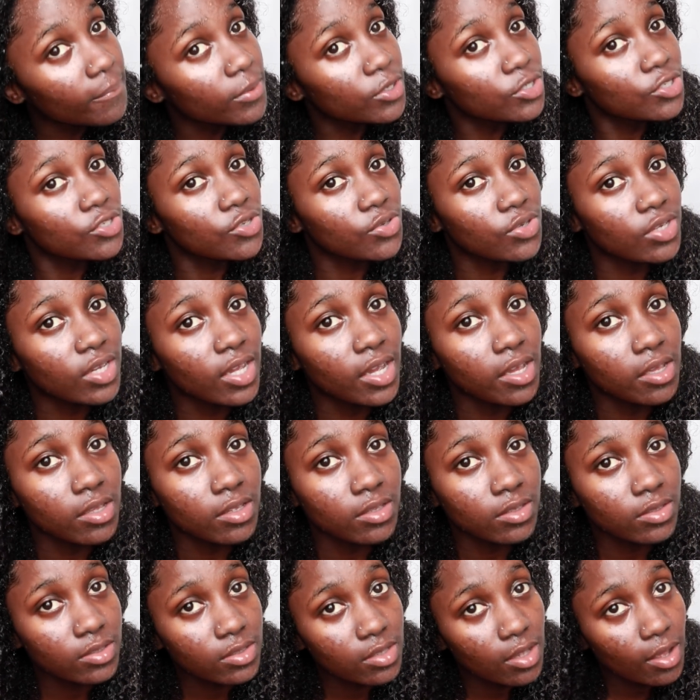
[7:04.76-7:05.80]
I'm gonna show you
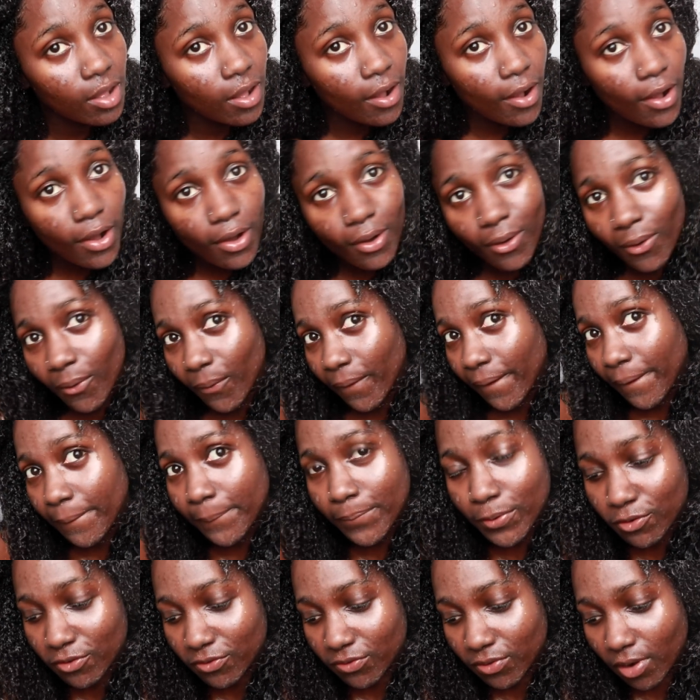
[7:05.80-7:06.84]
guys how
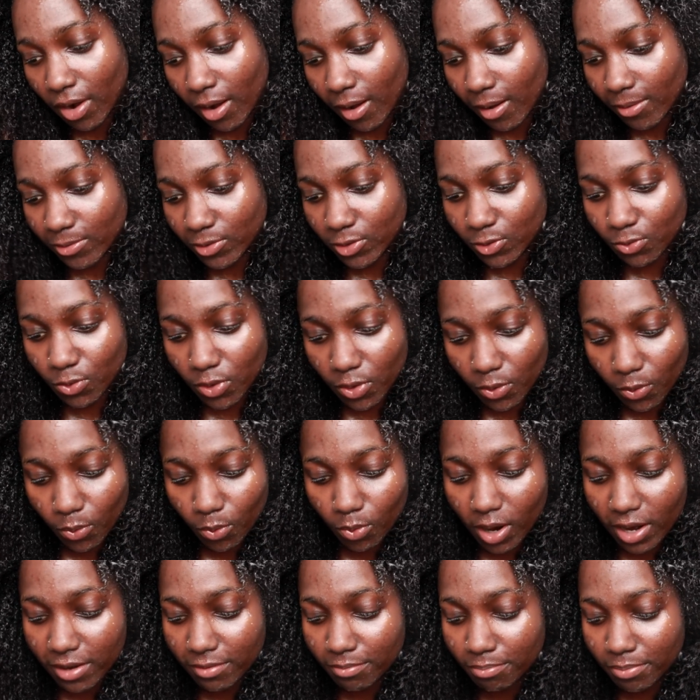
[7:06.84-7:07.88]
it performs with
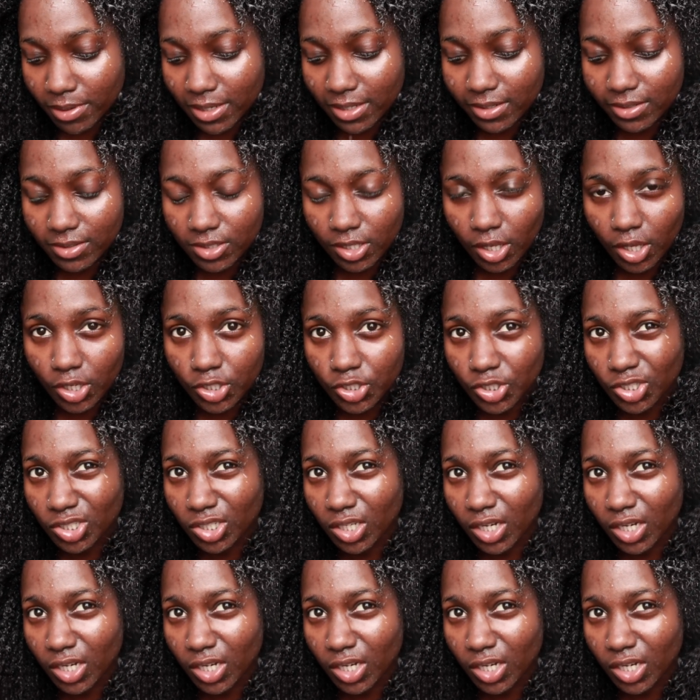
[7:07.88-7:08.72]
one big section.